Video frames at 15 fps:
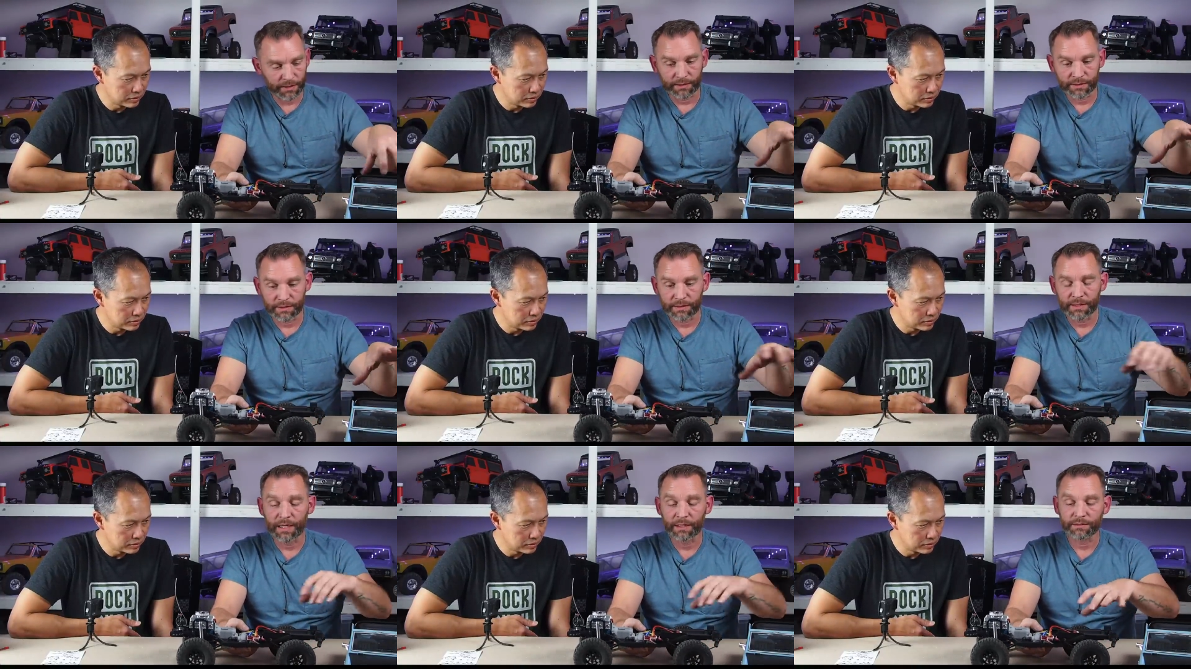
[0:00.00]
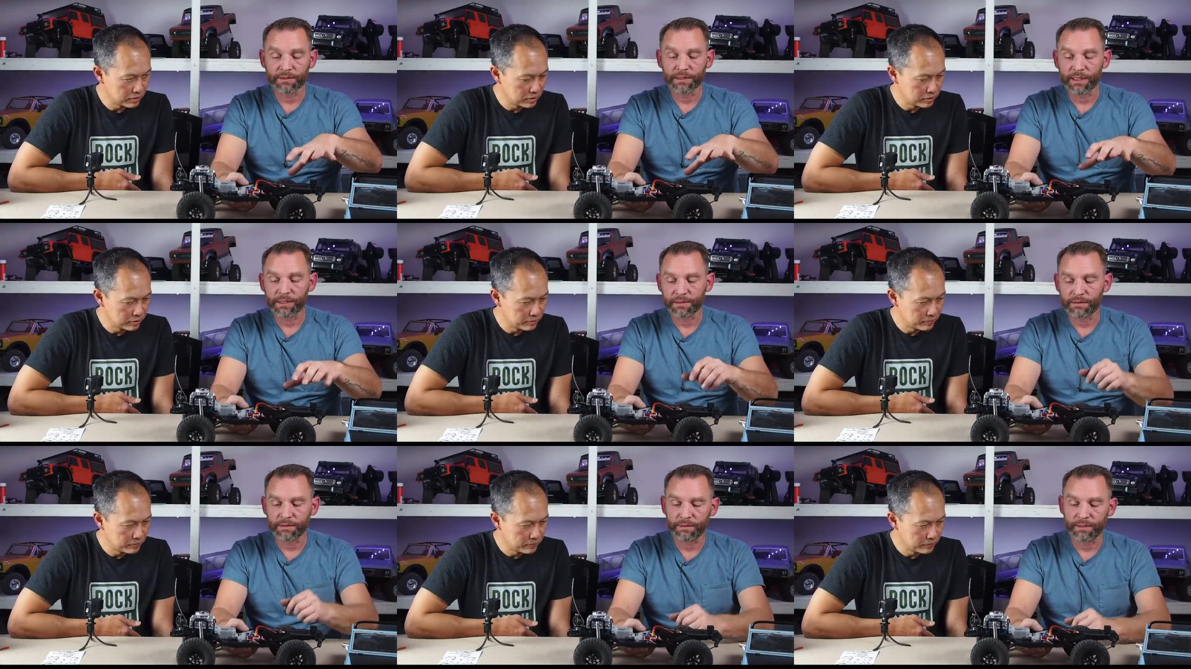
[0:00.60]
Speaker 1: the seat out to get
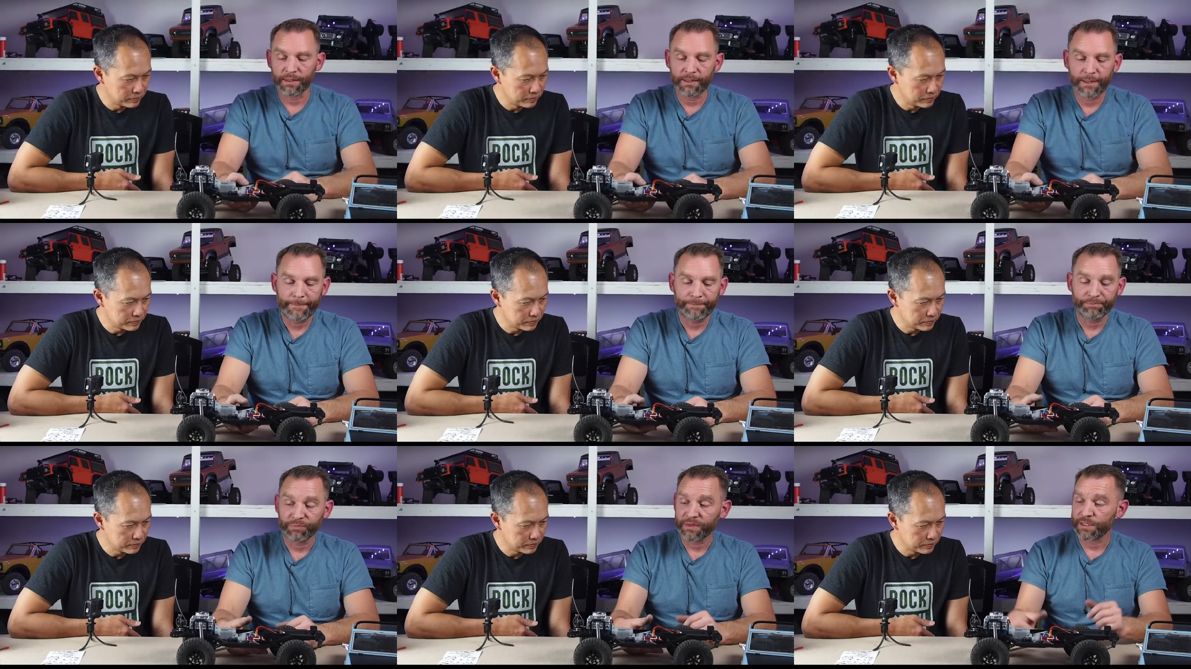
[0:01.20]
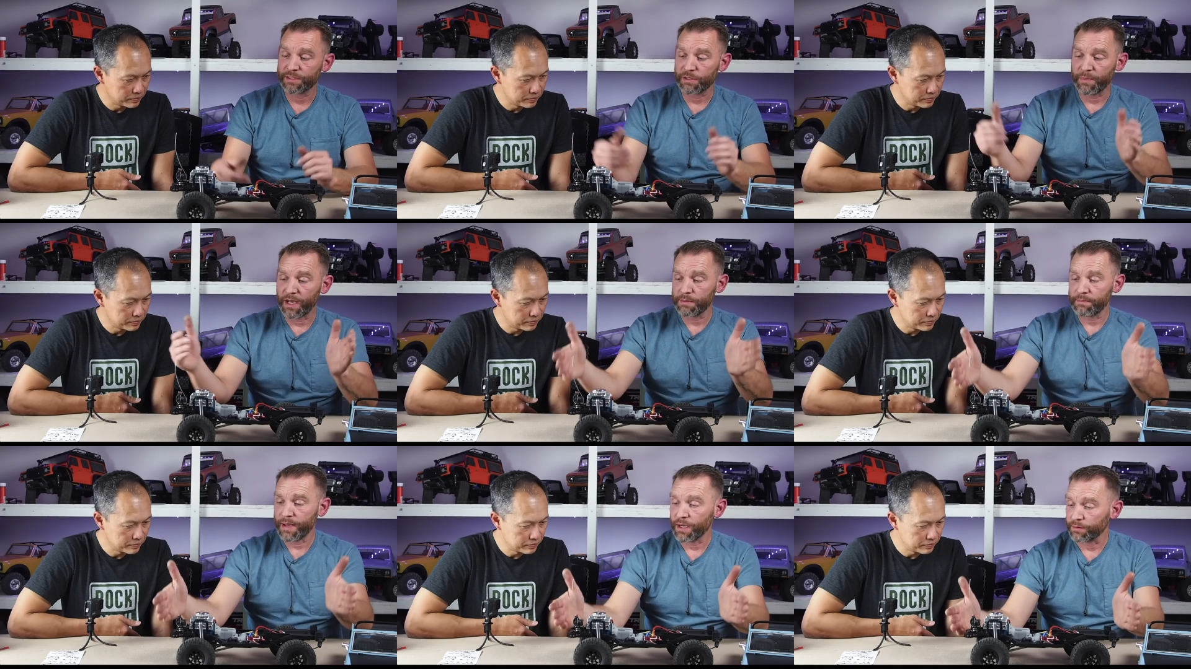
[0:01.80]
to it because the body
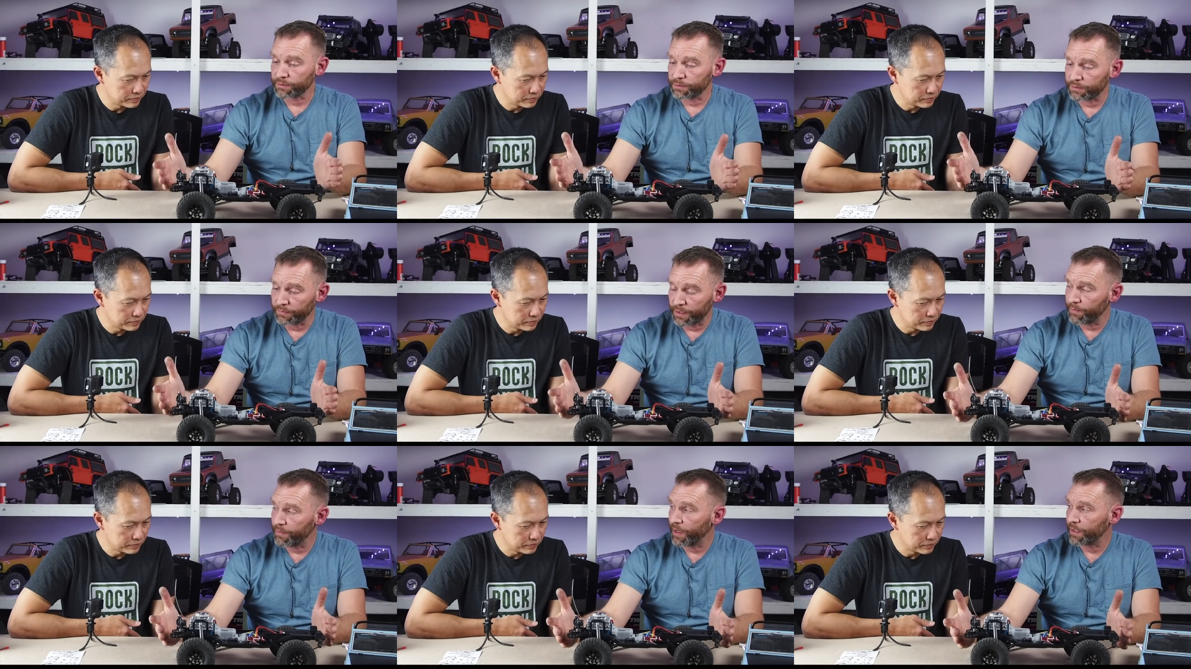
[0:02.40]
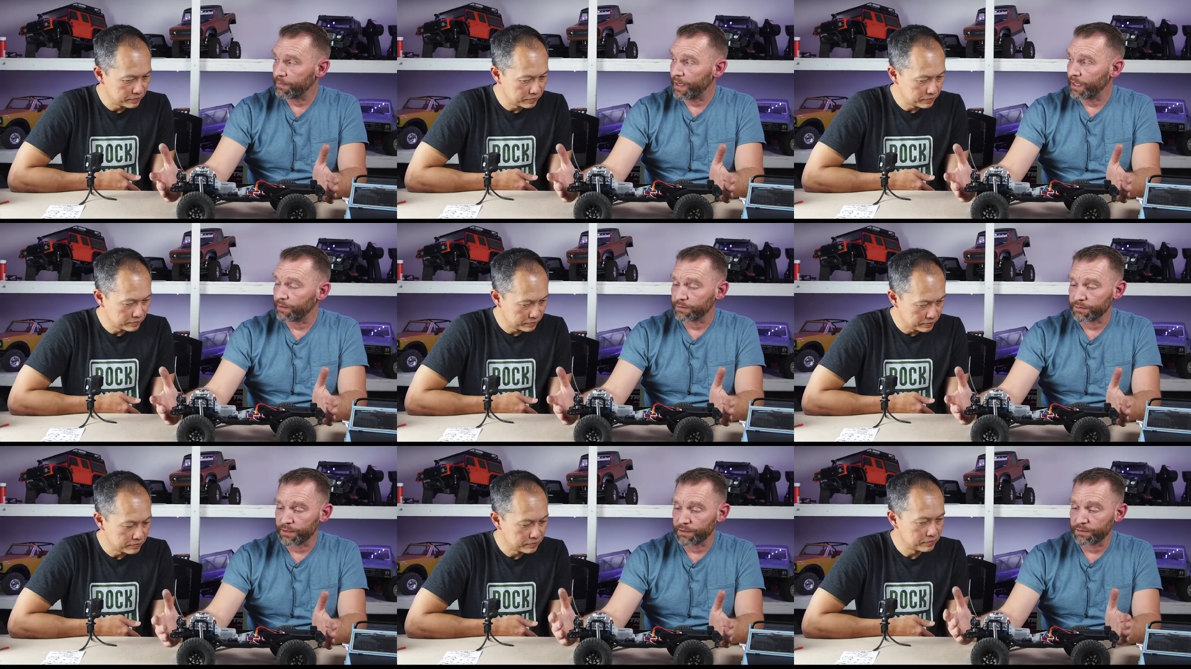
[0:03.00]
mounts the way the body mounts
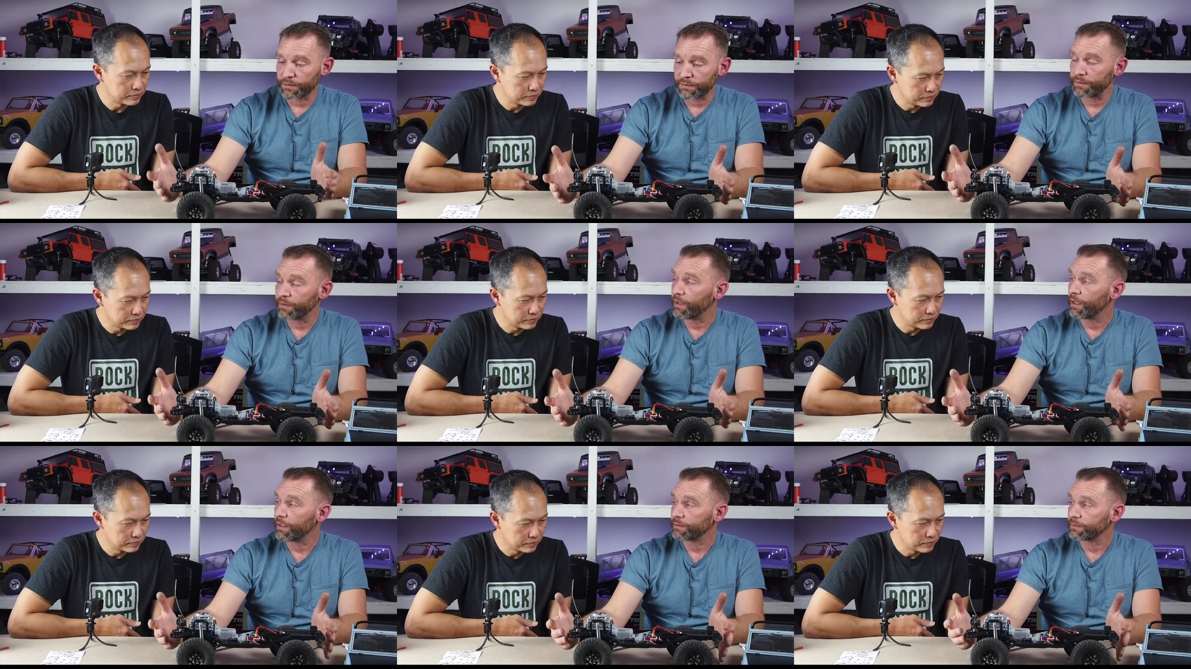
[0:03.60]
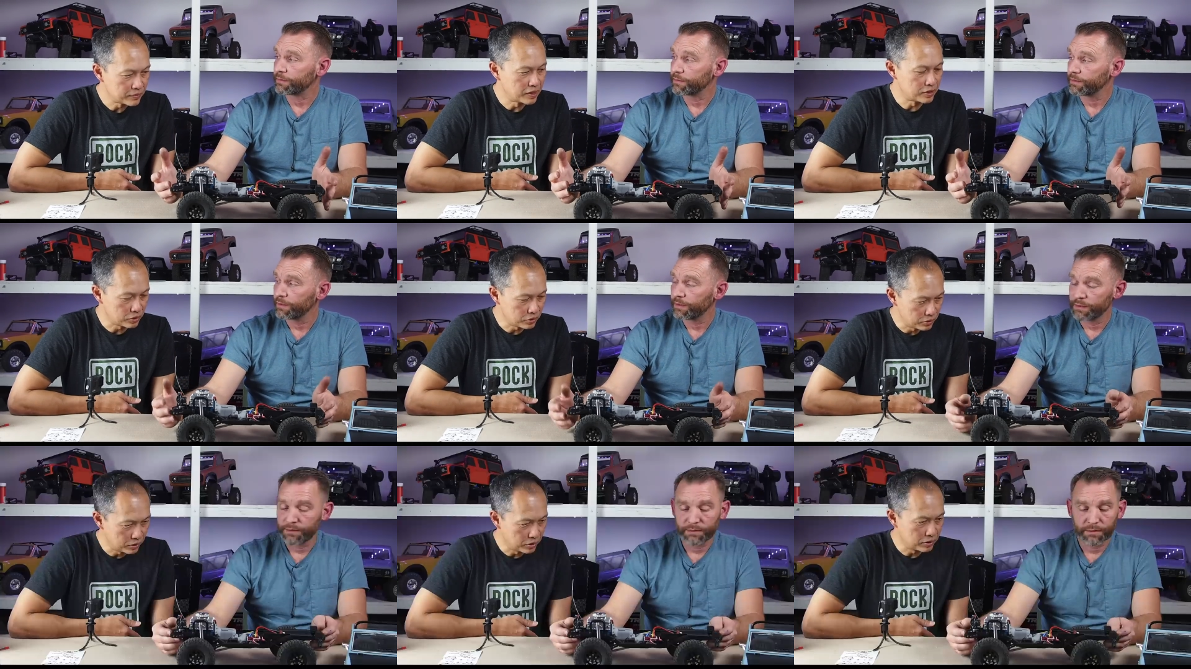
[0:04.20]
it's screwed on it's screwed
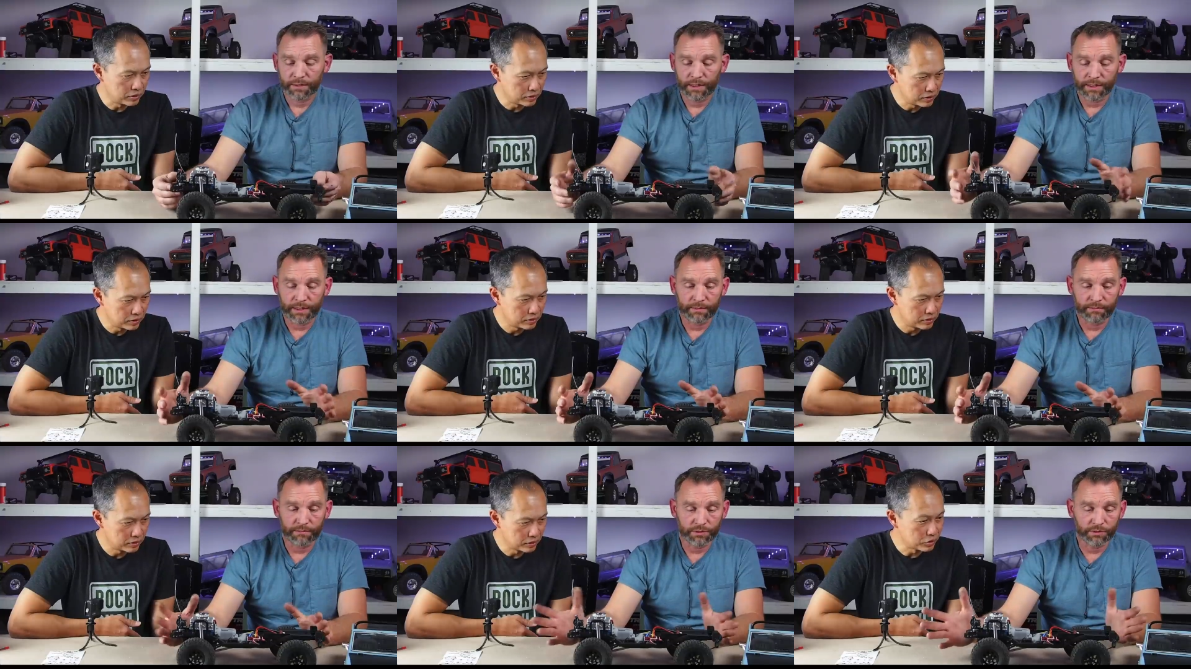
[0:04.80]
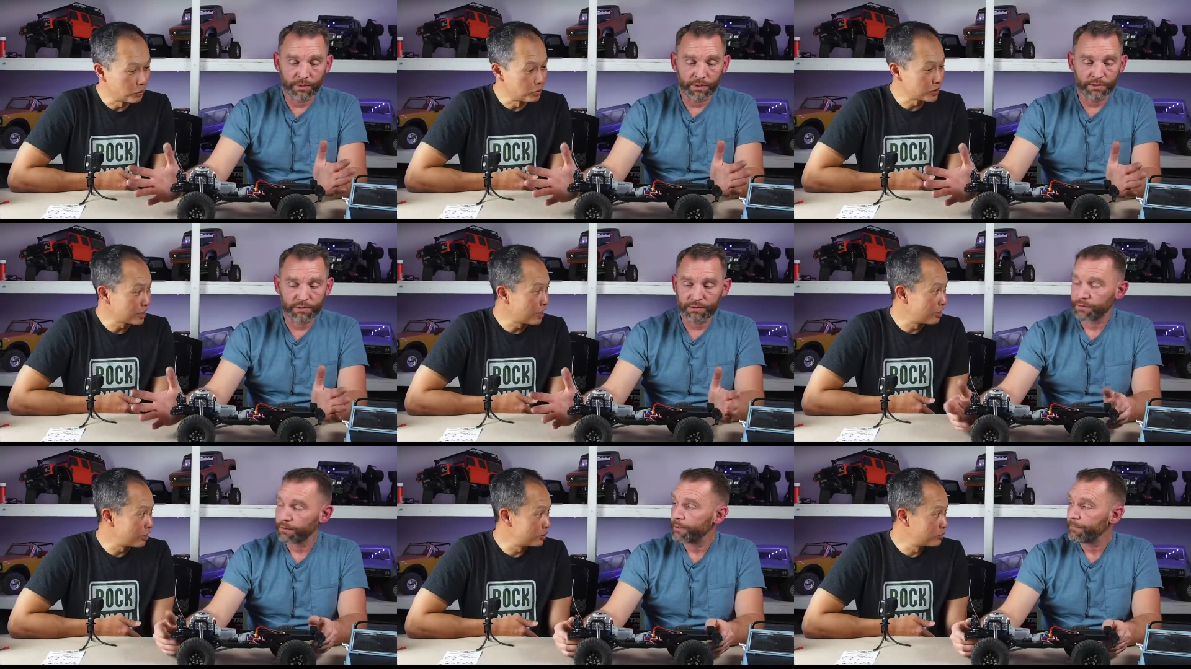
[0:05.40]
on um, so it's almost once, like a
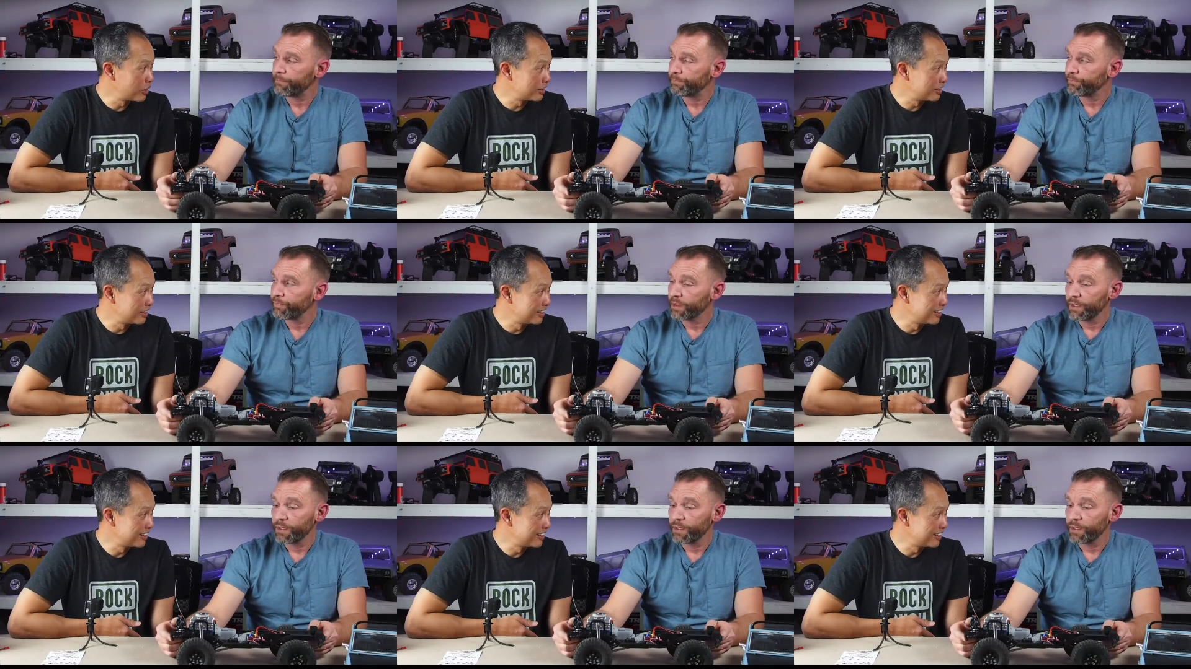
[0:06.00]
hard
Speaker 2: body yeah